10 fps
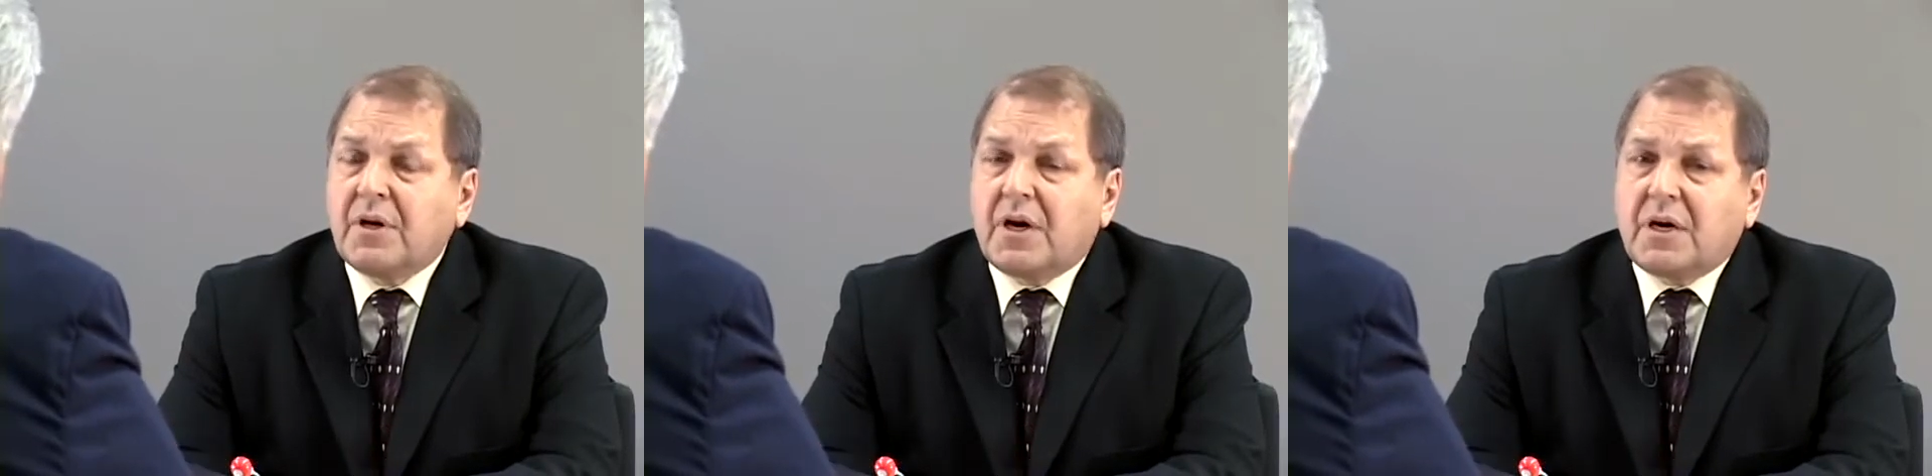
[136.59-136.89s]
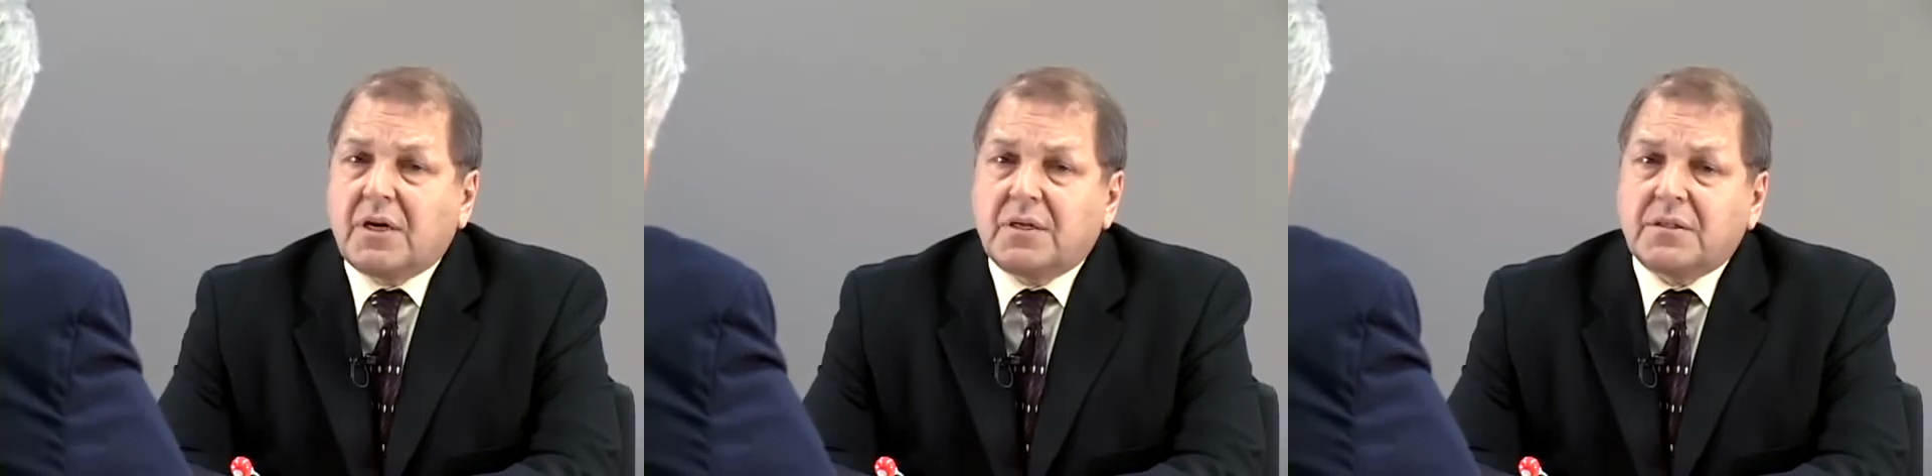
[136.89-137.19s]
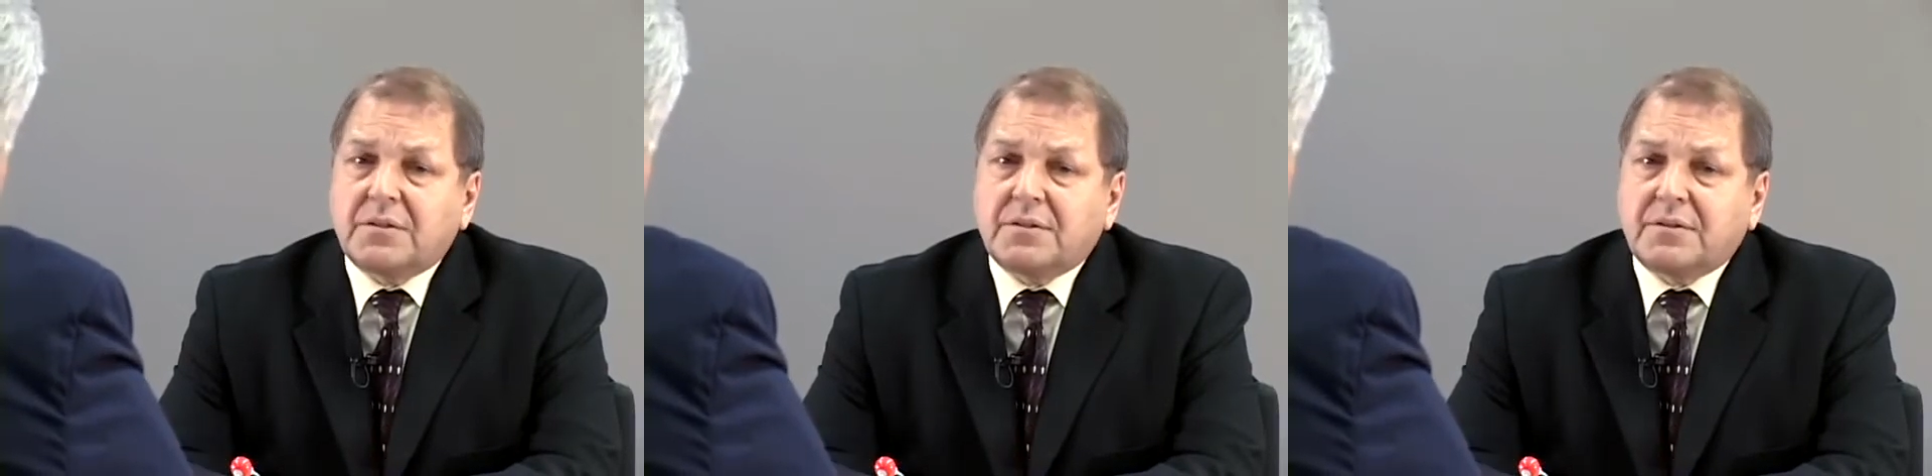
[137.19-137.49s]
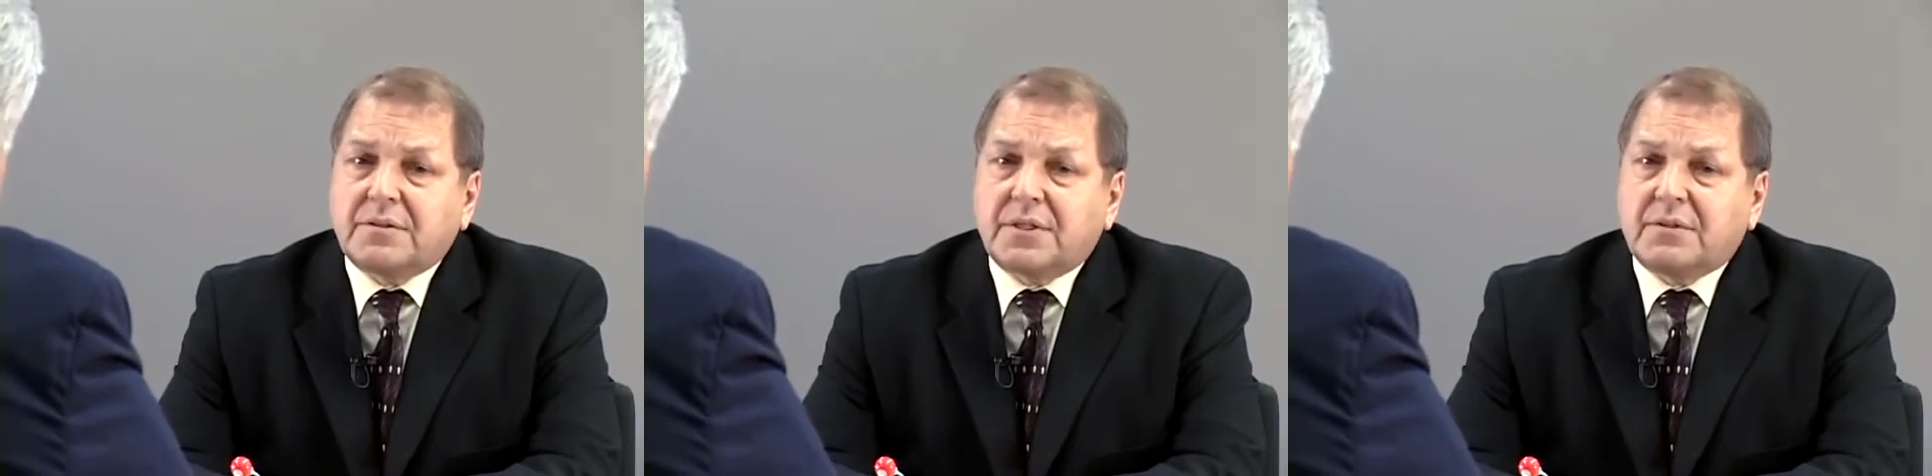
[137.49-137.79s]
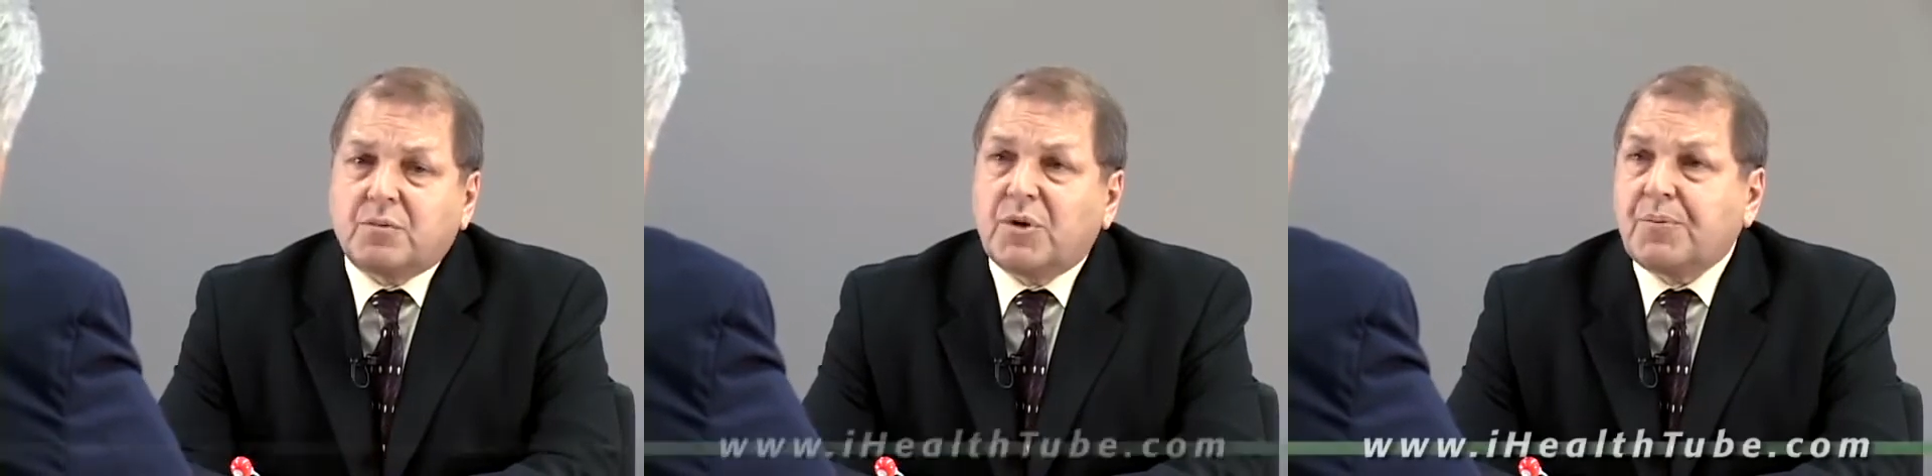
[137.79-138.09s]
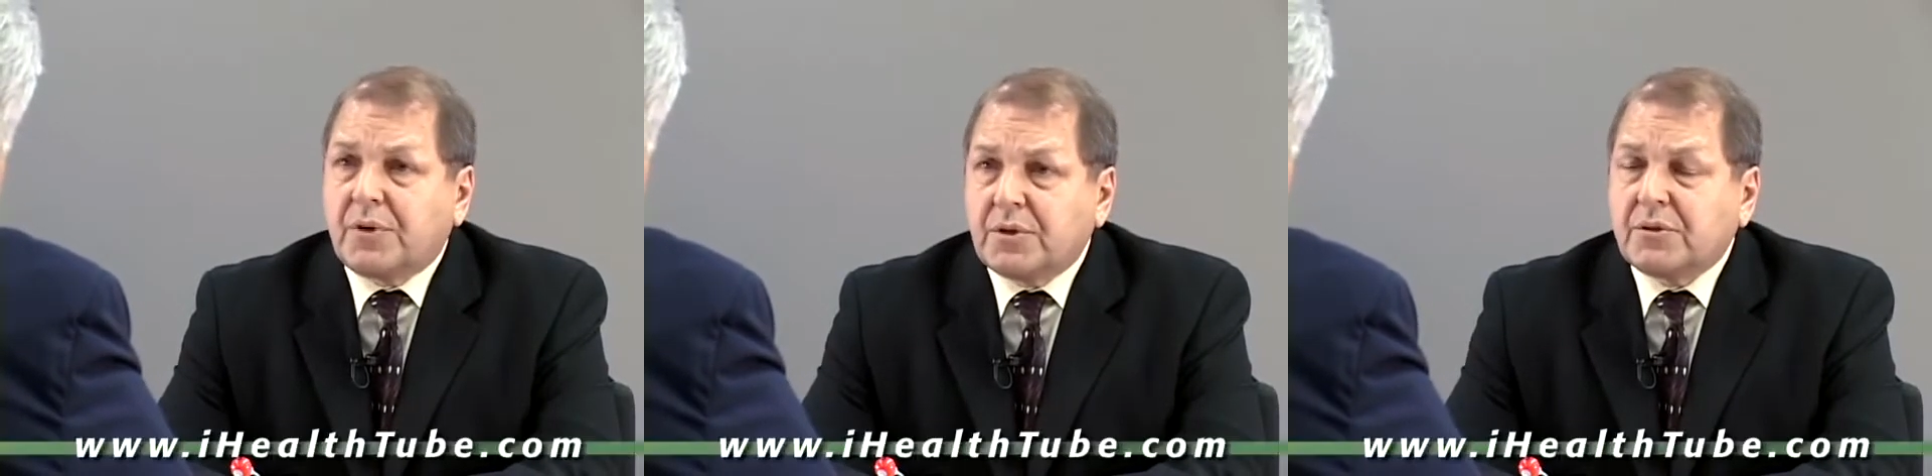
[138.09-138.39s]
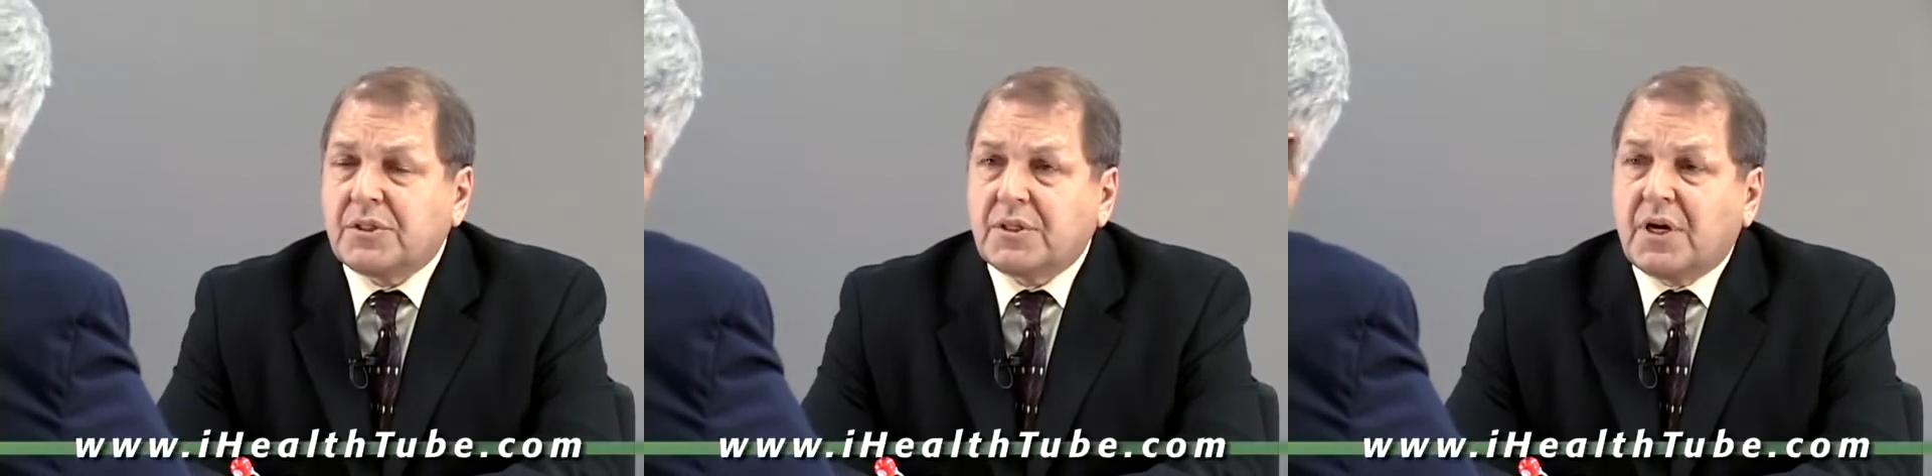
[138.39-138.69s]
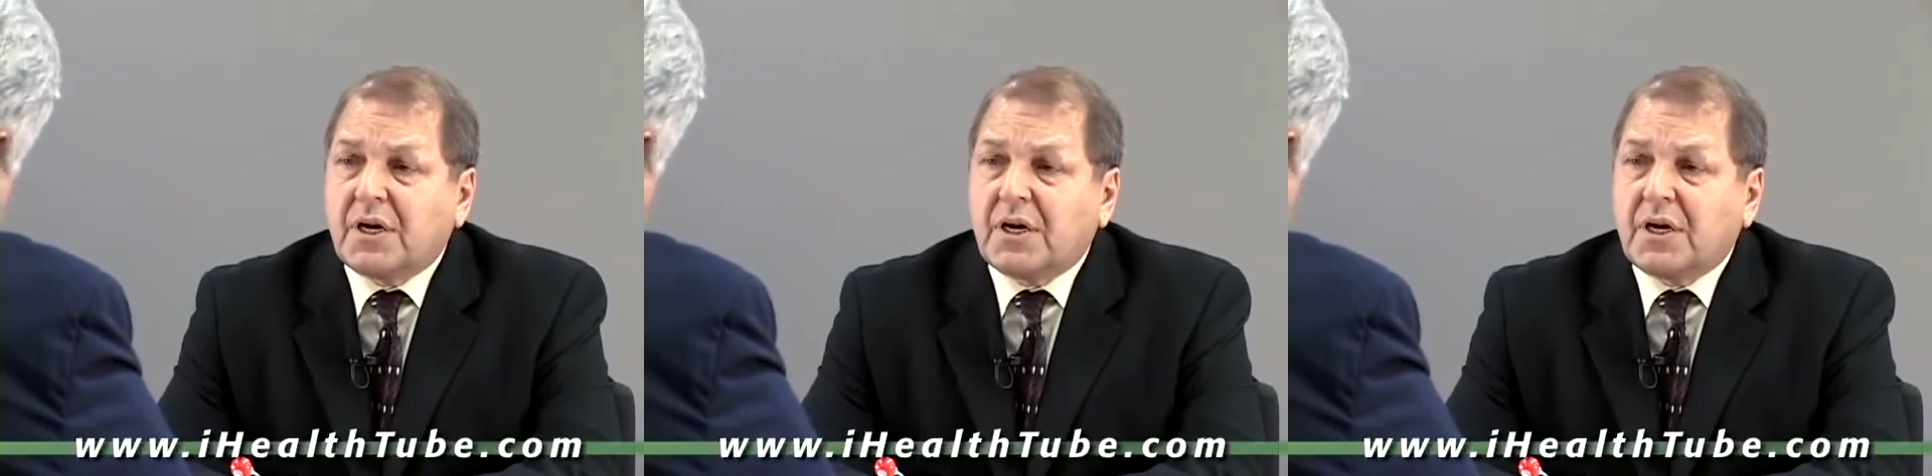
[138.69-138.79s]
that we produce,